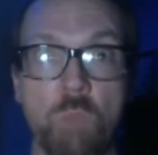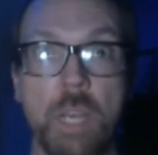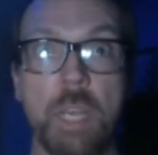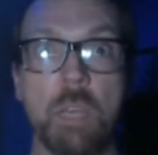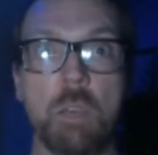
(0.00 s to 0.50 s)

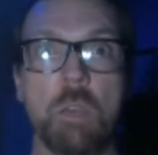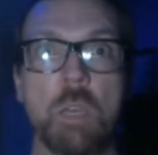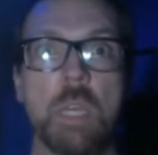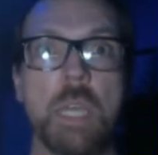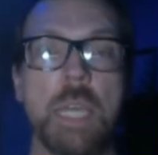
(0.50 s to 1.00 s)
writing
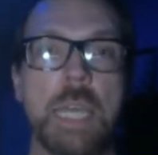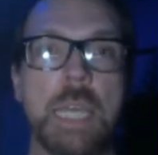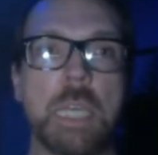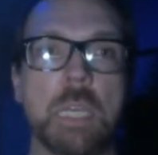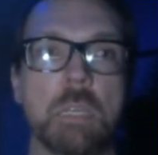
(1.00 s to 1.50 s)

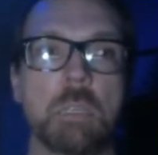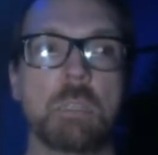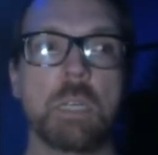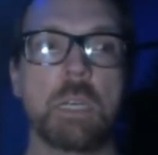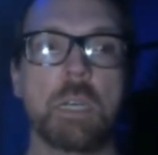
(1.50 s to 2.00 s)

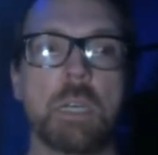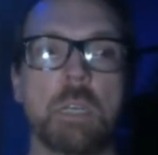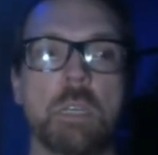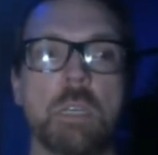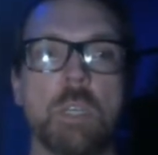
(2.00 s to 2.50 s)
and
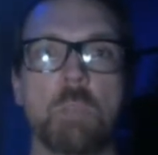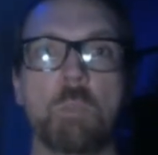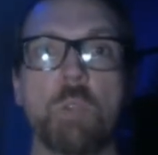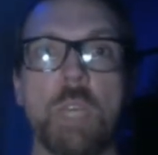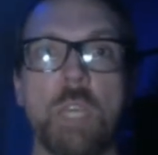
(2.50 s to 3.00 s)

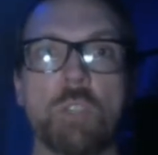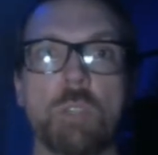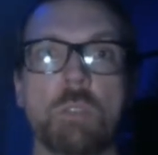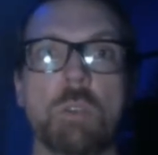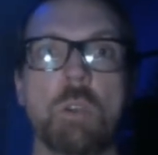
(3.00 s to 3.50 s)

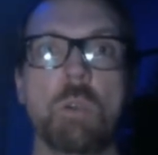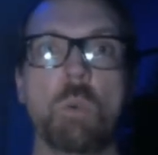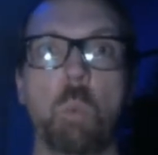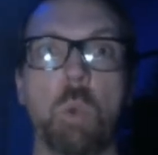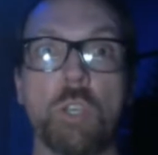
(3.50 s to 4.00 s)
communications
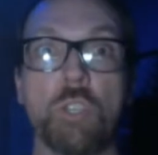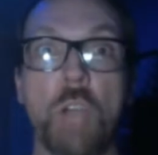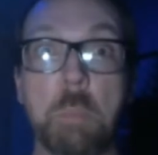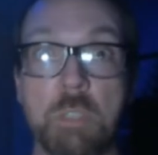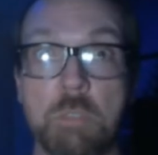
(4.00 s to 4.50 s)

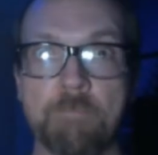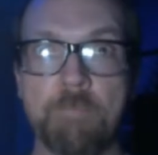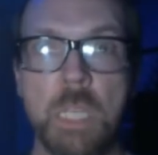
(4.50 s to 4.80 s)
workshops.